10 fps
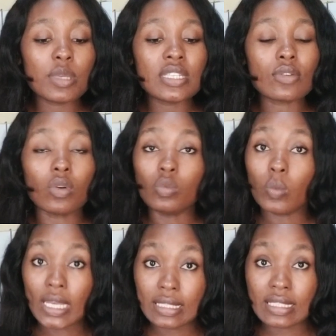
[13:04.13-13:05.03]
beans on
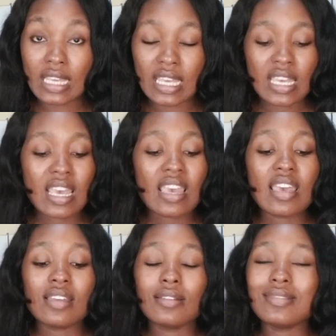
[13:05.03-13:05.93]
Wednesday,
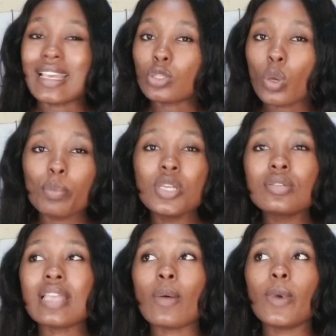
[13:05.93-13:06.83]
there are some
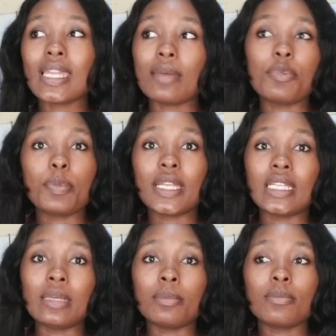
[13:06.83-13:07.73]
meals that when I prepare
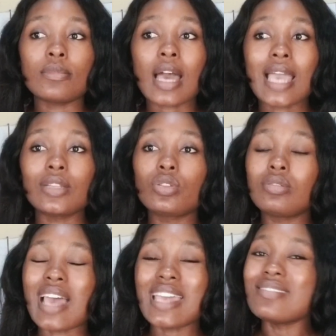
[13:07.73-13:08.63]
them,
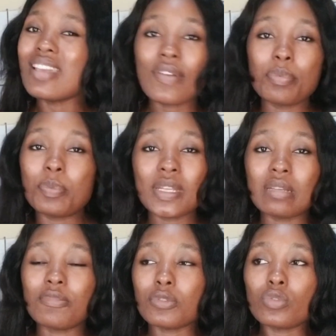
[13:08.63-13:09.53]
I never prepare
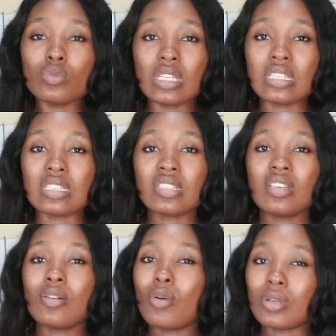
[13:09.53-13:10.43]
them for 2 days.
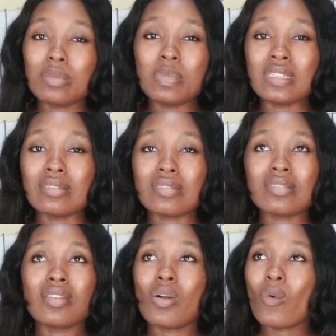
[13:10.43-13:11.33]
Coffee
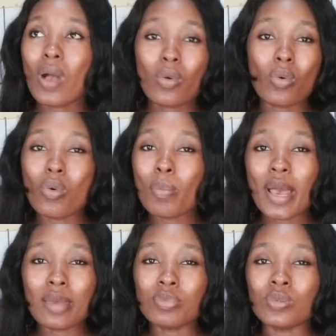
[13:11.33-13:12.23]
beans, kwakoko
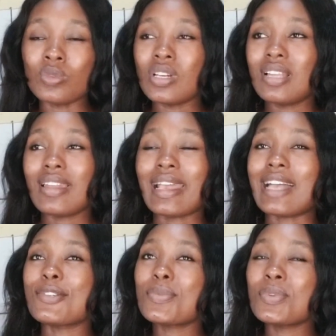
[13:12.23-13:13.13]
Bible. Like
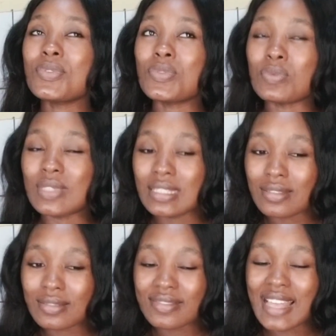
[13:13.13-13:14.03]
I just want us to,
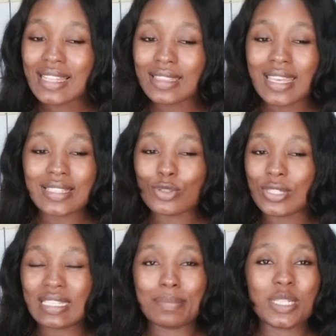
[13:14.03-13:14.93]
that day is
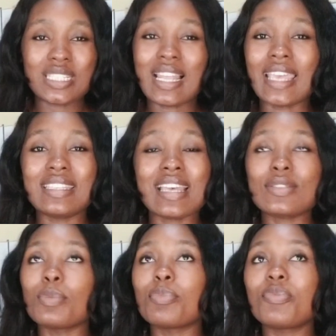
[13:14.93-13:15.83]
just a special, like there are
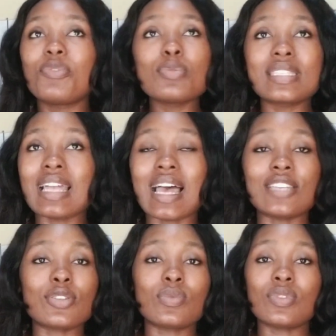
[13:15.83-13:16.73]
some foods that I
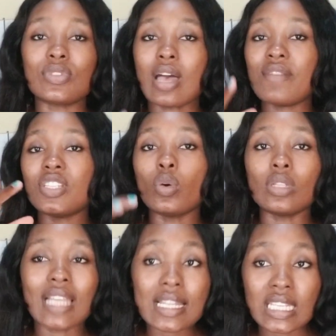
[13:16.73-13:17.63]
just want us to have it on
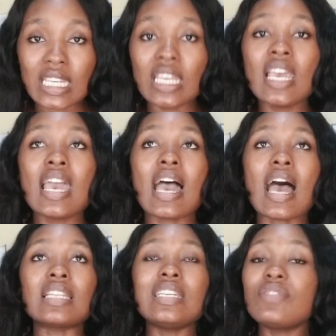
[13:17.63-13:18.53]
that day.
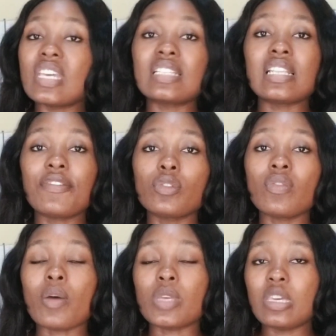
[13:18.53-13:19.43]
And if there's
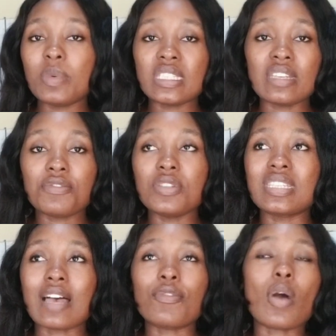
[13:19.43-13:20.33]
leftover, we keep it in the
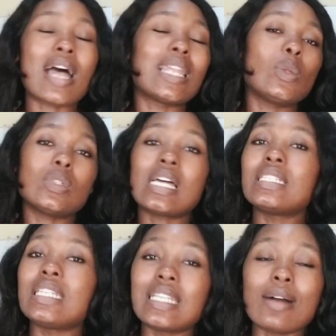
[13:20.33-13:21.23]
freezer for another
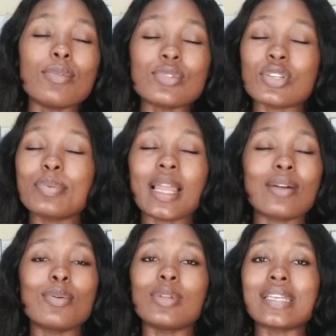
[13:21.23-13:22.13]
day that will just be like,
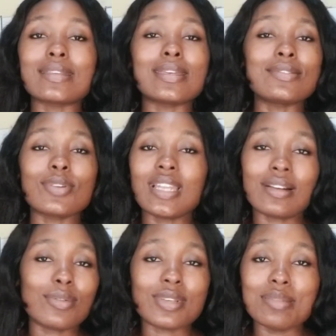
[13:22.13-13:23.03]
oh, let's enjoy
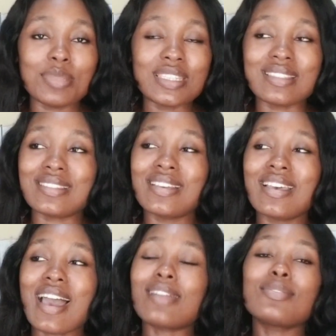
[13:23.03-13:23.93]
that coffee beans.
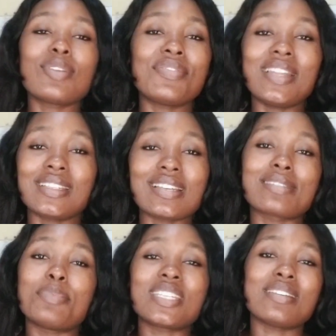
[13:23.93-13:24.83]
I don't know, I feel like they're
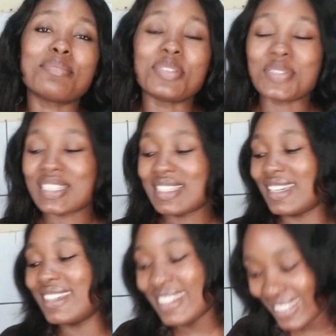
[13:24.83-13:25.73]
special meals.
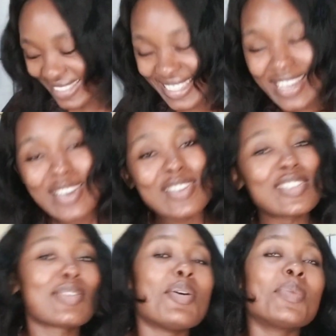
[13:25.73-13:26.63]

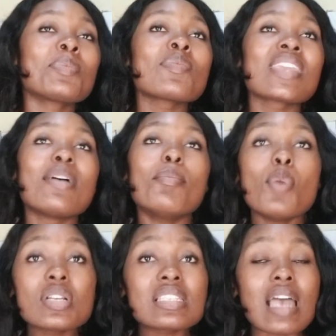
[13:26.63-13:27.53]
So
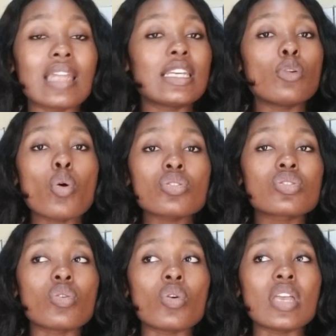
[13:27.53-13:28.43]
and then
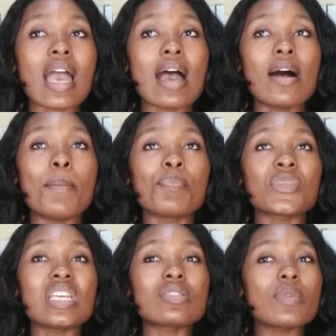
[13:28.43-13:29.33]
also
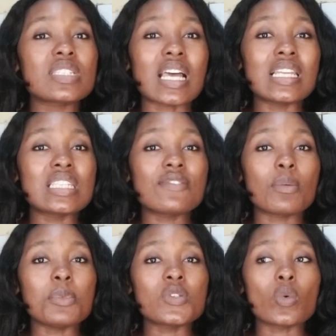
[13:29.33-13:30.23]
it's always challenging
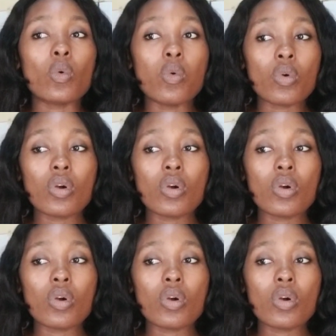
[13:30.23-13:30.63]
for me to cook